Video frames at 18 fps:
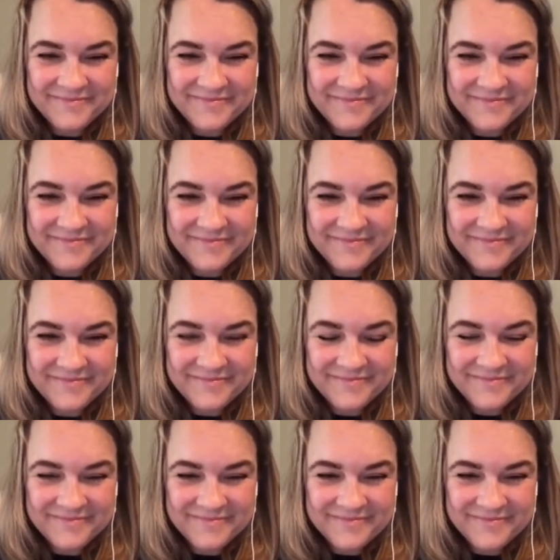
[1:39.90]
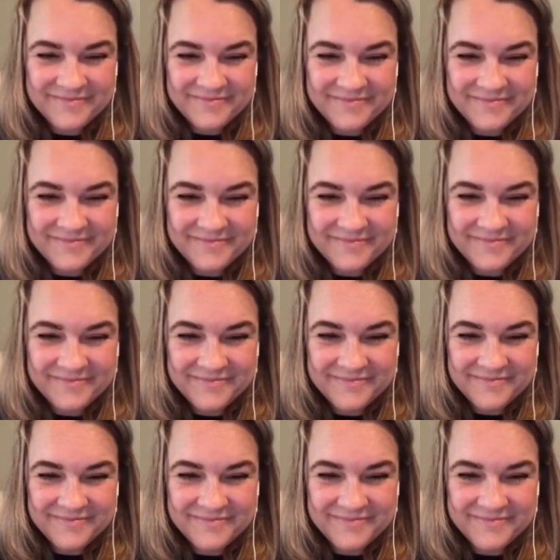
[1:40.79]

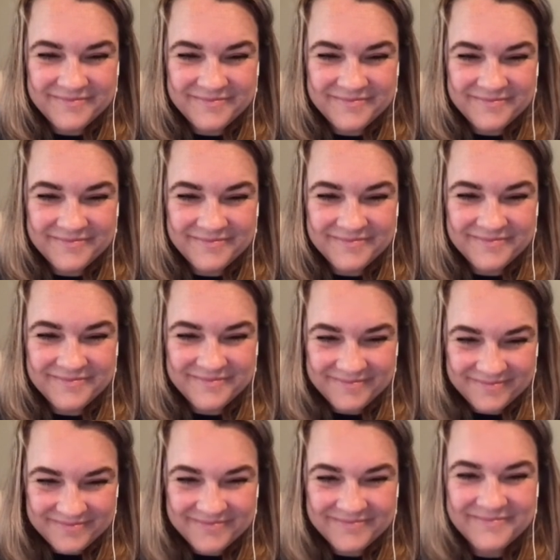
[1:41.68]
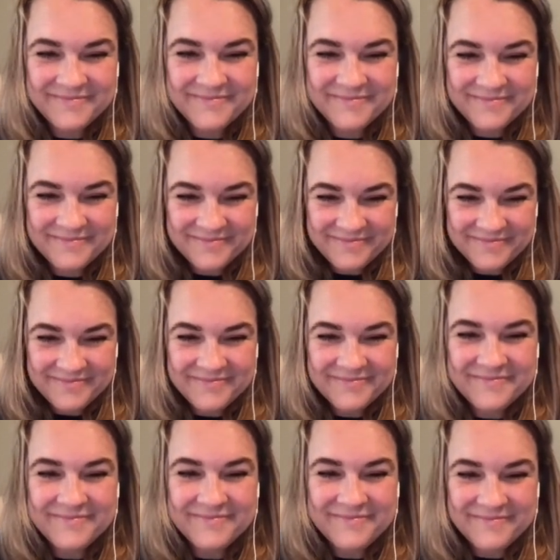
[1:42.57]

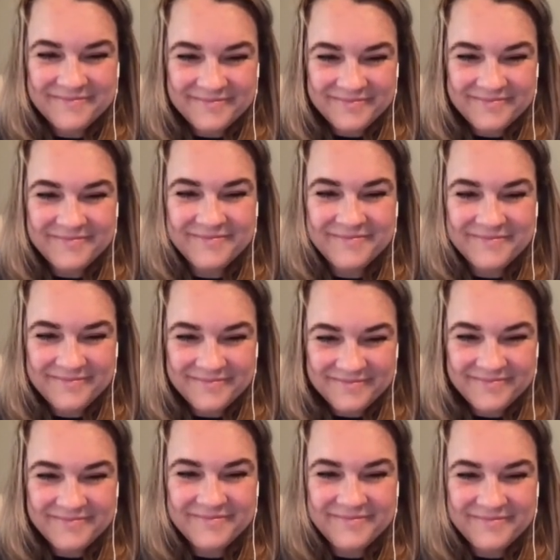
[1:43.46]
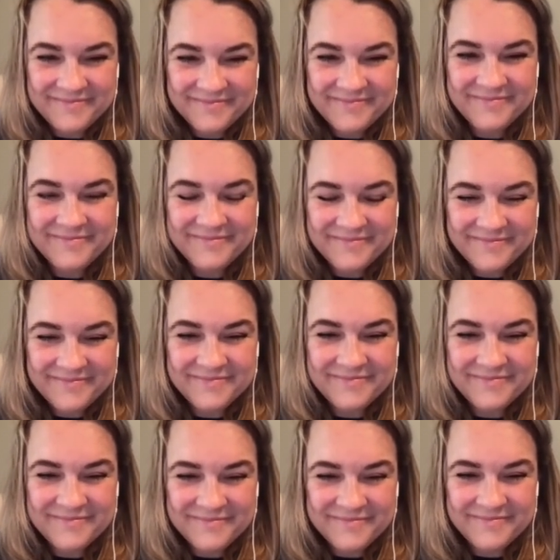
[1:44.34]

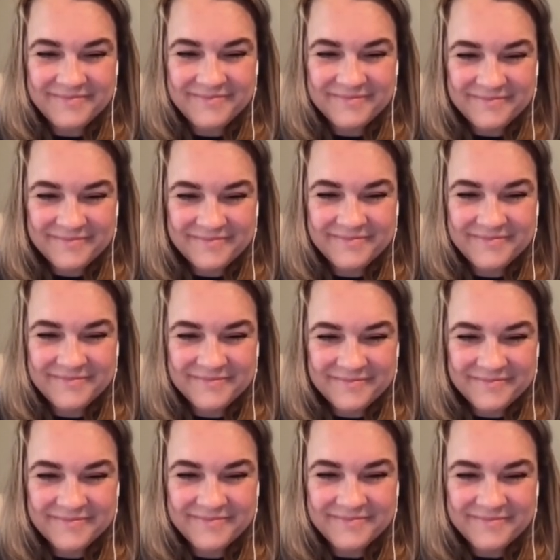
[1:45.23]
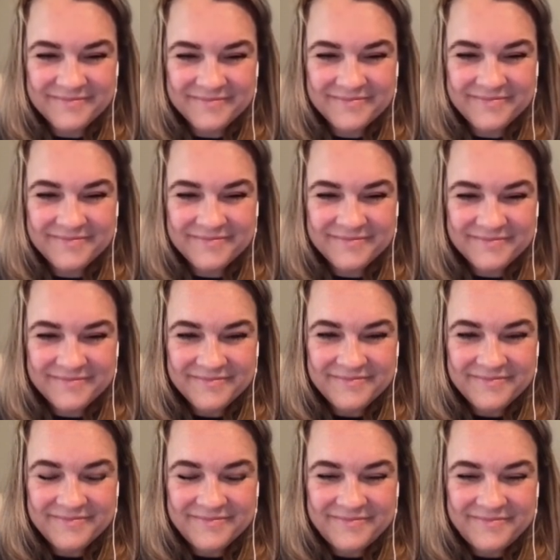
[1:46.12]

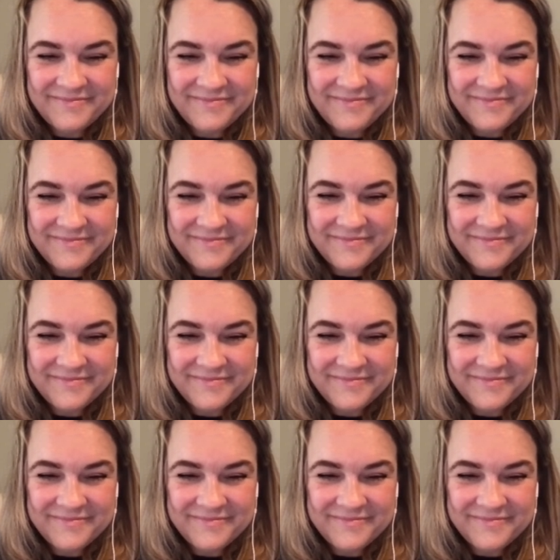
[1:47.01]
The person shown says nothing.